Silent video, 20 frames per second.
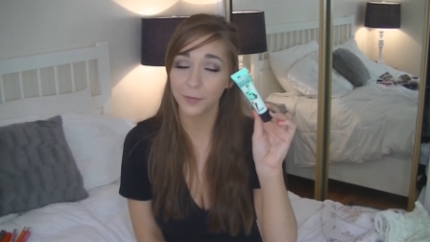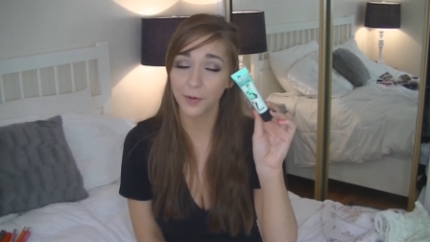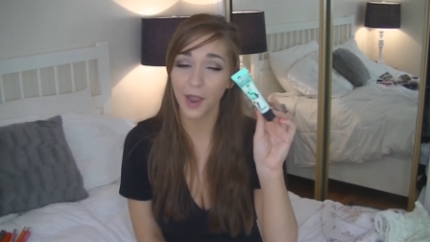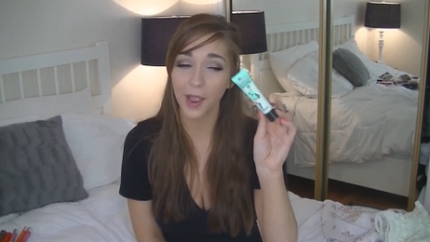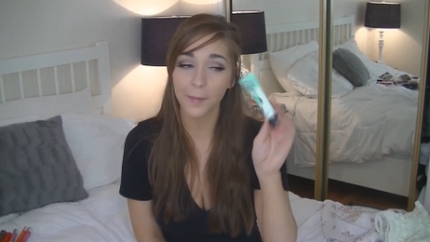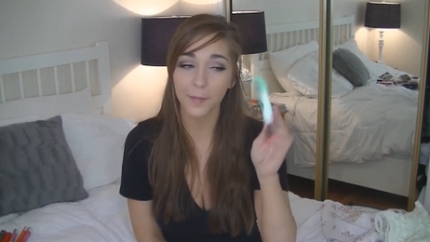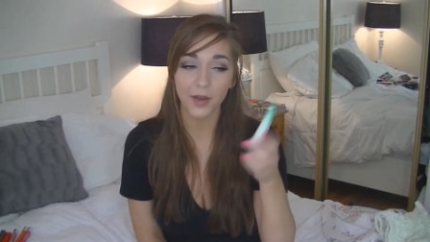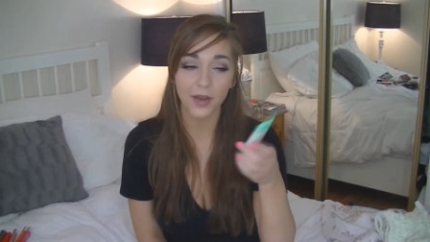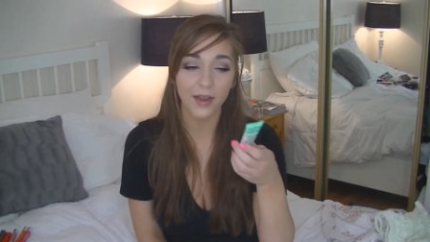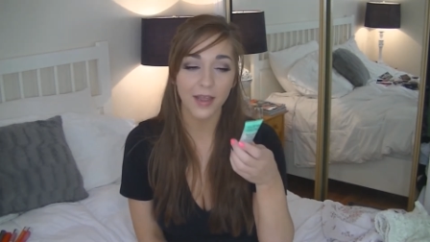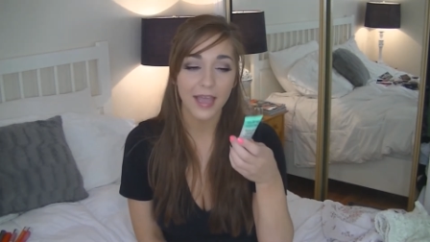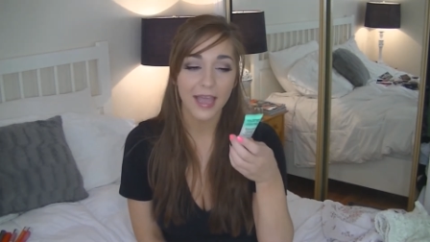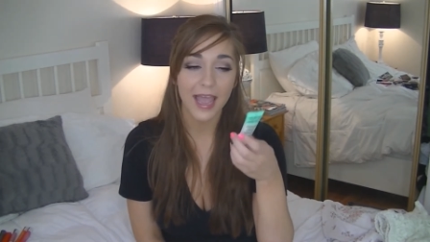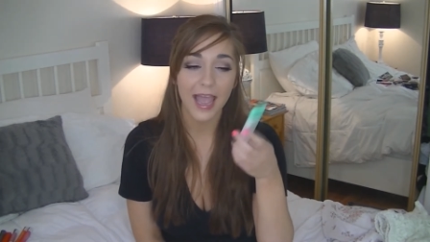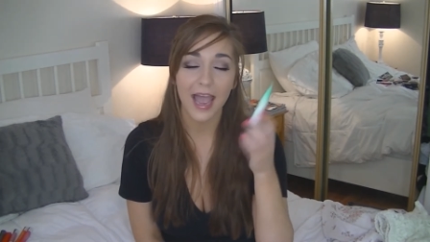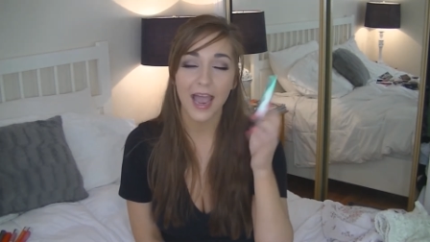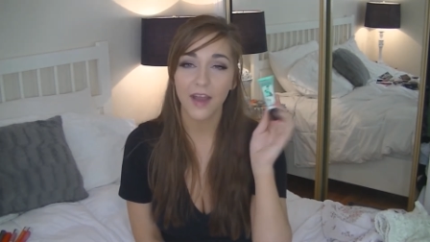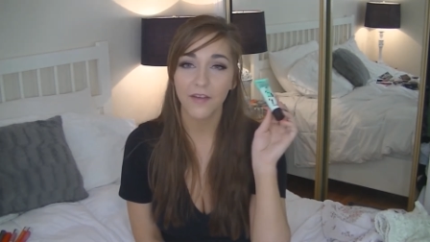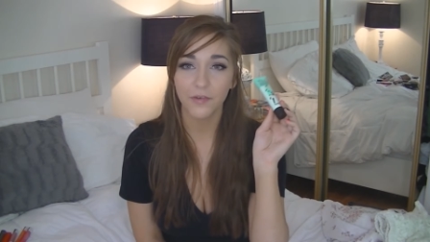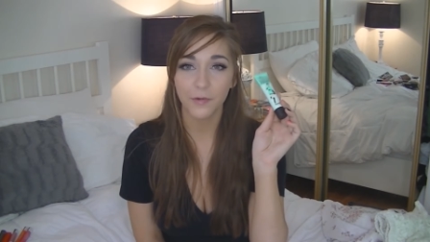Primer.
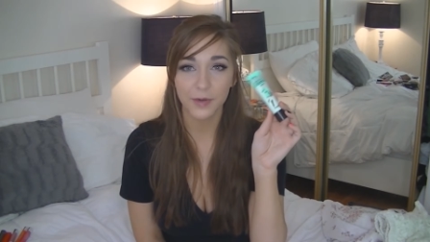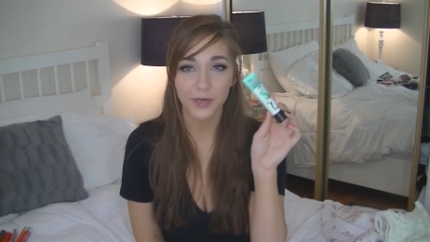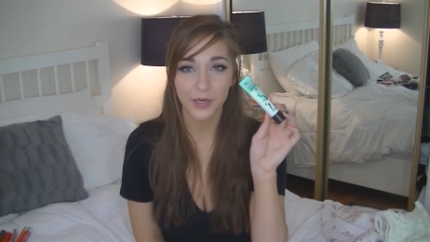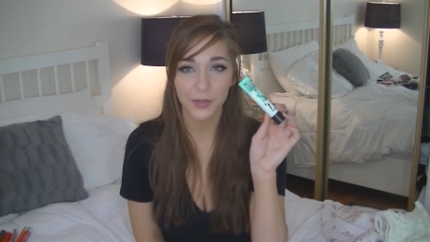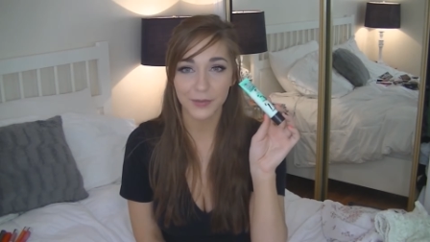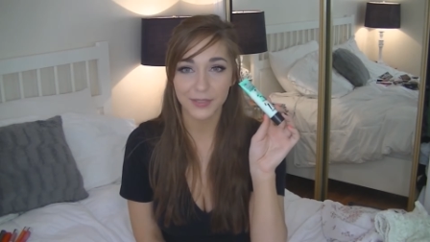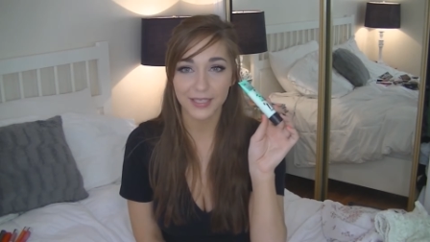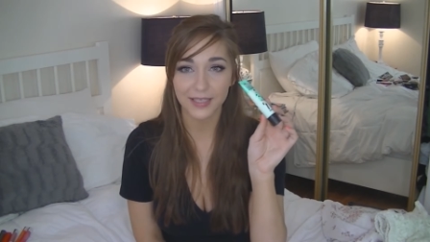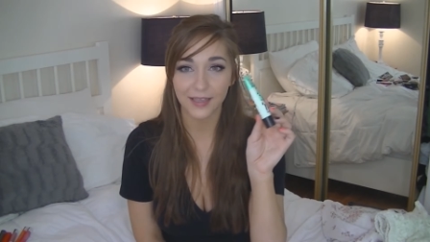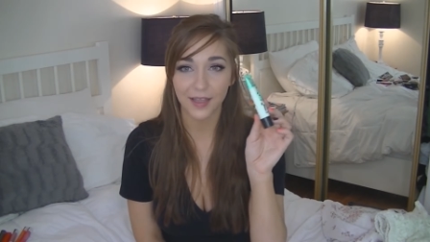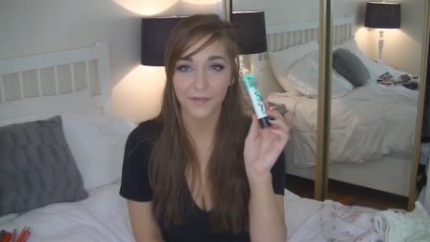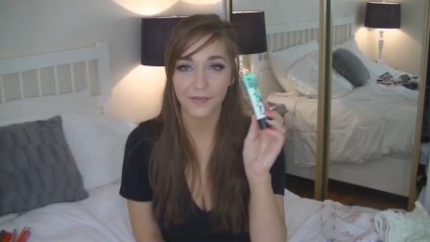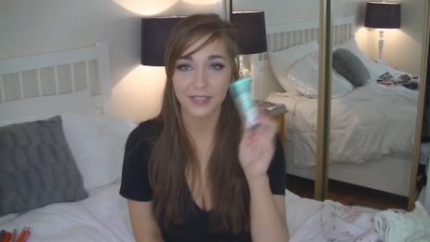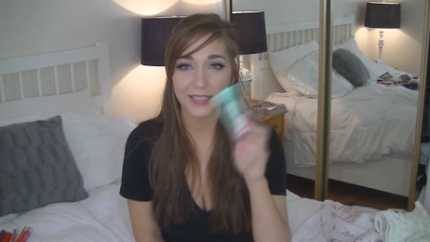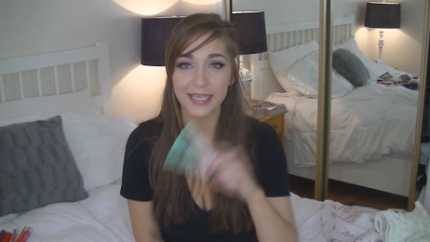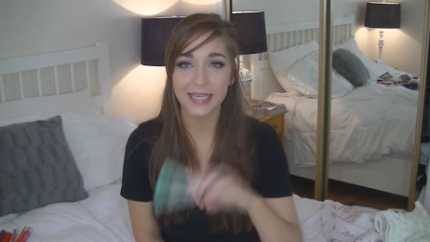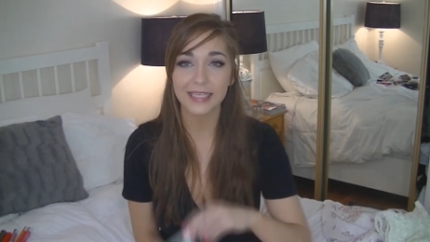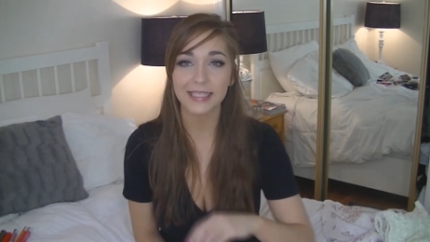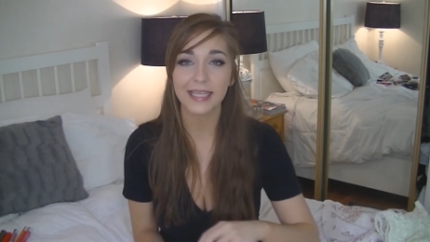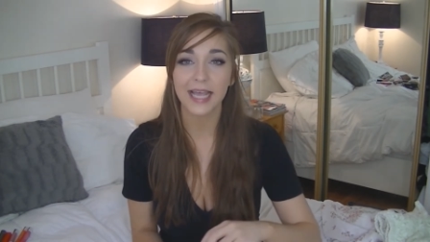Everyone knows and loves
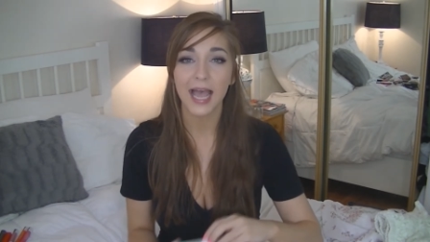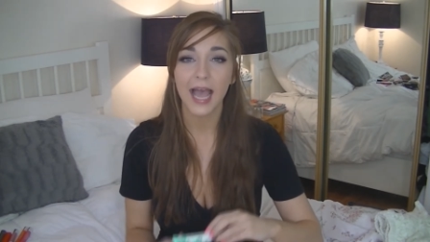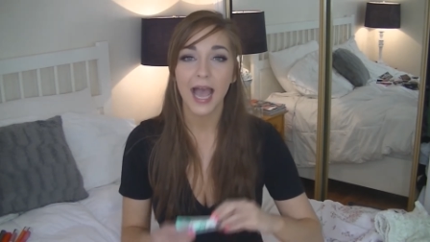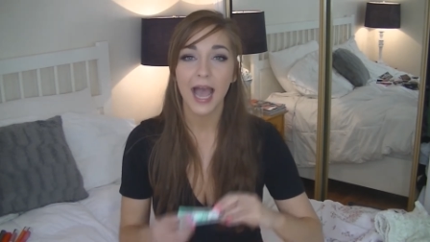this.